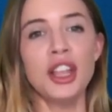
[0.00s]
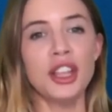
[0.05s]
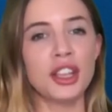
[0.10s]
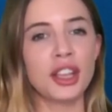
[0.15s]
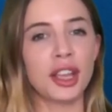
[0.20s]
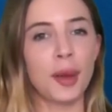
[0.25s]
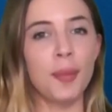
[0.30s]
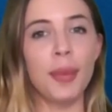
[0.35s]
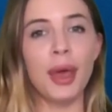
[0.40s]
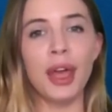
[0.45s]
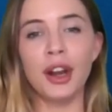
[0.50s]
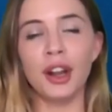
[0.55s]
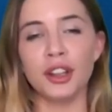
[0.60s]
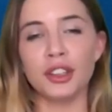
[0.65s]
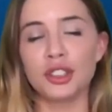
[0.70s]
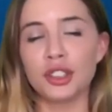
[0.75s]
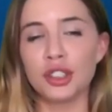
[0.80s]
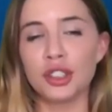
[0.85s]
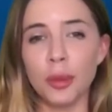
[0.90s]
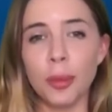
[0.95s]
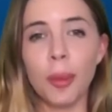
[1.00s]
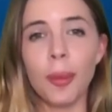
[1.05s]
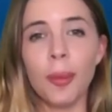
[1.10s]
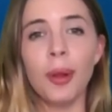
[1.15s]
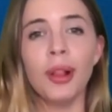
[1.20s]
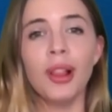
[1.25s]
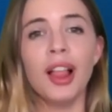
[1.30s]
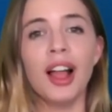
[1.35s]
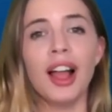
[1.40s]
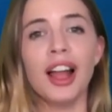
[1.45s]
You can bet on Super
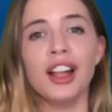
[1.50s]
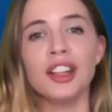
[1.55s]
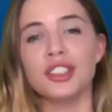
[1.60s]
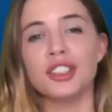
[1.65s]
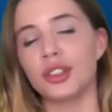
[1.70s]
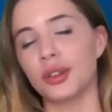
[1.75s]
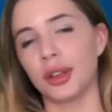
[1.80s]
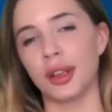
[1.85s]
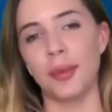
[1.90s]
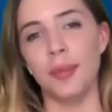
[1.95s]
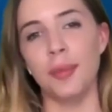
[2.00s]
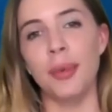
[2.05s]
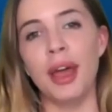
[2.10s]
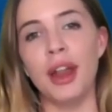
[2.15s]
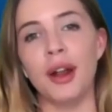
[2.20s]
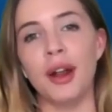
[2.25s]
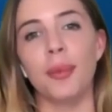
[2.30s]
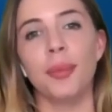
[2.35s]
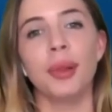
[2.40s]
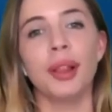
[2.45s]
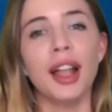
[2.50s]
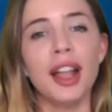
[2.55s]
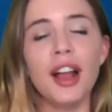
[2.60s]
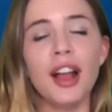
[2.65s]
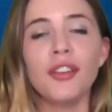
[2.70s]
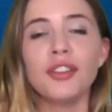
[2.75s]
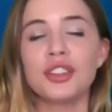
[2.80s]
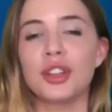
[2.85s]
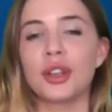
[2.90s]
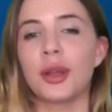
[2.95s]
Bowl odds. You can bet on
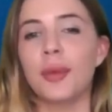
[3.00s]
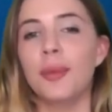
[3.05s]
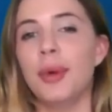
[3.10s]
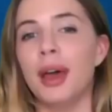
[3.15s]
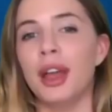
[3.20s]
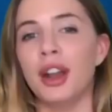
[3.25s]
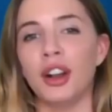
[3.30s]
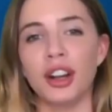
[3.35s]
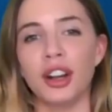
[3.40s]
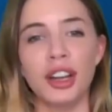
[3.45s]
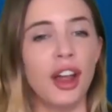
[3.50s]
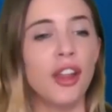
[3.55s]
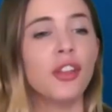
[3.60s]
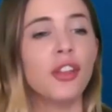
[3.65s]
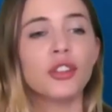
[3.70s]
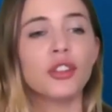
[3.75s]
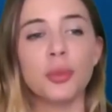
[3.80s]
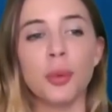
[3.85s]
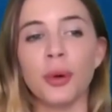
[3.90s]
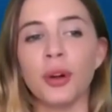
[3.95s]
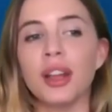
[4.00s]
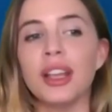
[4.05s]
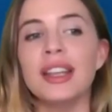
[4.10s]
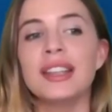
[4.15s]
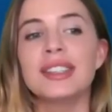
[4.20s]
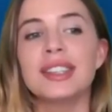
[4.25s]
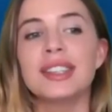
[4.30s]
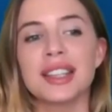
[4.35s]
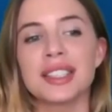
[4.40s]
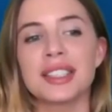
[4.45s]
playoffs. You can bet on another sport.
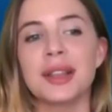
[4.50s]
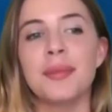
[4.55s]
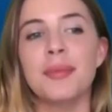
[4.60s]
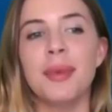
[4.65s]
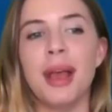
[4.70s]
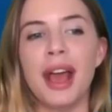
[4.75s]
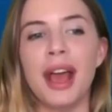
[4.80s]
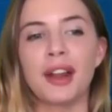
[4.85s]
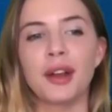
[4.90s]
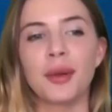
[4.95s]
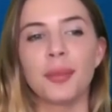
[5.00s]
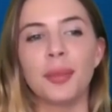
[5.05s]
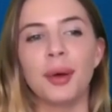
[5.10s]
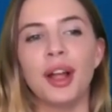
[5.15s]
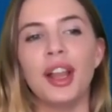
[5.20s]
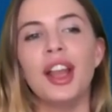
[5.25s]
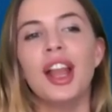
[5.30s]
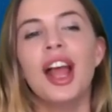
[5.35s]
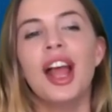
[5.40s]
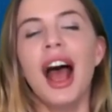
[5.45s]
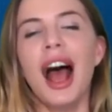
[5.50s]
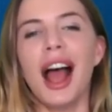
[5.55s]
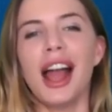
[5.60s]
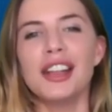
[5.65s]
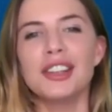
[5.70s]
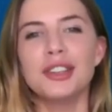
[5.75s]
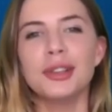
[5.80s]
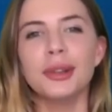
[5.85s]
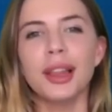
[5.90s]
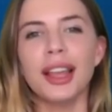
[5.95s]
It doesn't matter. But
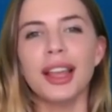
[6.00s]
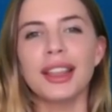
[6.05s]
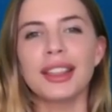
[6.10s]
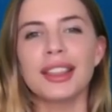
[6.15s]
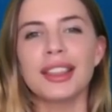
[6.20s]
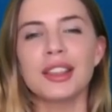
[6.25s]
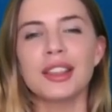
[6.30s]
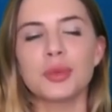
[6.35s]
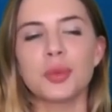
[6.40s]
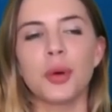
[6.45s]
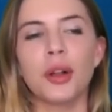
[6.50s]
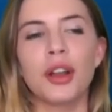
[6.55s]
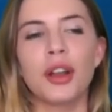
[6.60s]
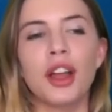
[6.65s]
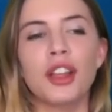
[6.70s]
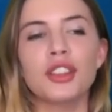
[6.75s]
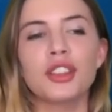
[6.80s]
I do like this one.